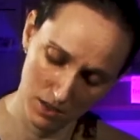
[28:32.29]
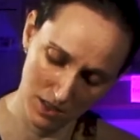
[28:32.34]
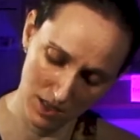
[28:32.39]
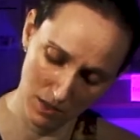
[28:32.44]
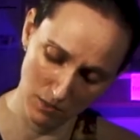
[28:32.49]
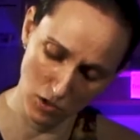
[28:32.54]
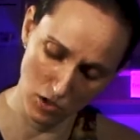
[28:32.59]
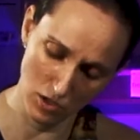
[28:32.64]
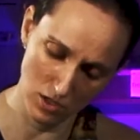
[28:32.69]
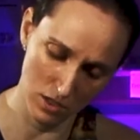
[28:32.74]
and
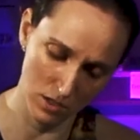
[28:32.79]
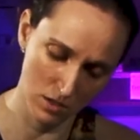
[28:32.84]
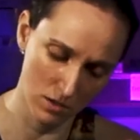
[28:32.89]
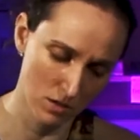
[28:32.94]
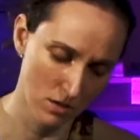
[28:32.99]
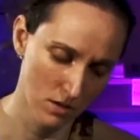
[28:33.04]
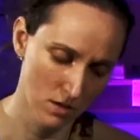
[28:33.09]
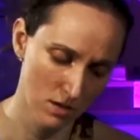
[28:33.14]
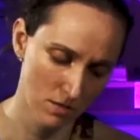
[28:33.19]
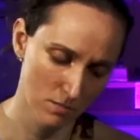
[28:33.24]
I'm
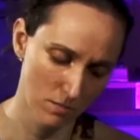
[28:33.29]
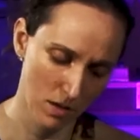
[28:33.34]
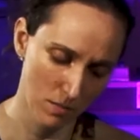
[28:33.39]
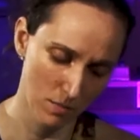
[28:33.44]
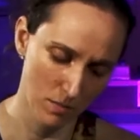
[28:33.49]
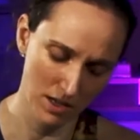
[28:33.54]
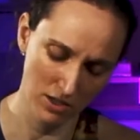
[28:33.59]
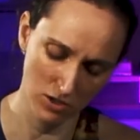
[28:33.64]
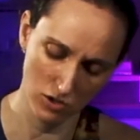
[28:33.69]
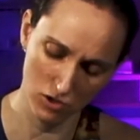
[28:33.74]
using my
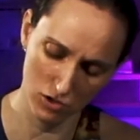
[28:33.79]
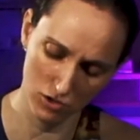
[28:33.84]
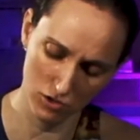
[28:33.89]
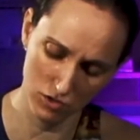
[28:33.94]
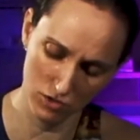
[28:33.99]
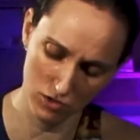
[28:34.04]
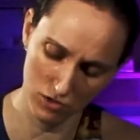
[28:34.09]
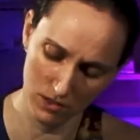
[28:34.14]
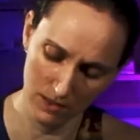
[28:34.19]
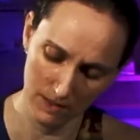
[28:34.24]

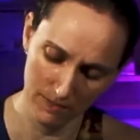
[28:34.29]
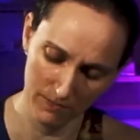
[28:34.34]
pinchers,